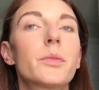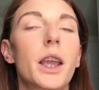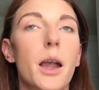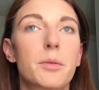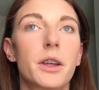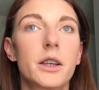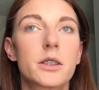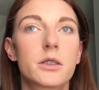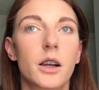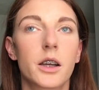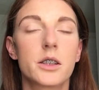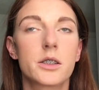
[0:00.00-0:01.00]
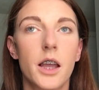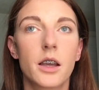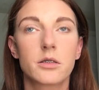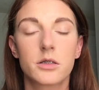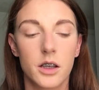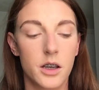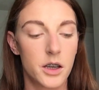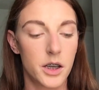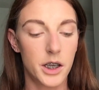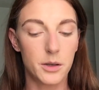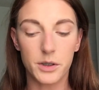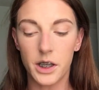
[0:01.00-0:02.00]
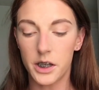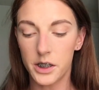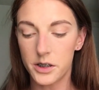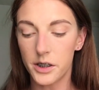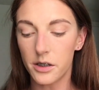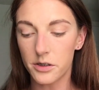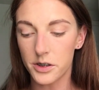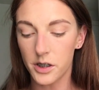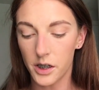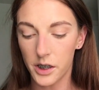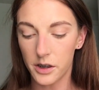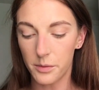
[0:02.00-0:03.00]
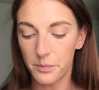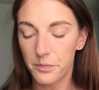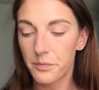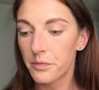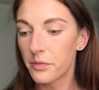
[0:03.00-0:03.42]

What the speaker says: kept getting stuck in his nails. He would get his nails stuck in them.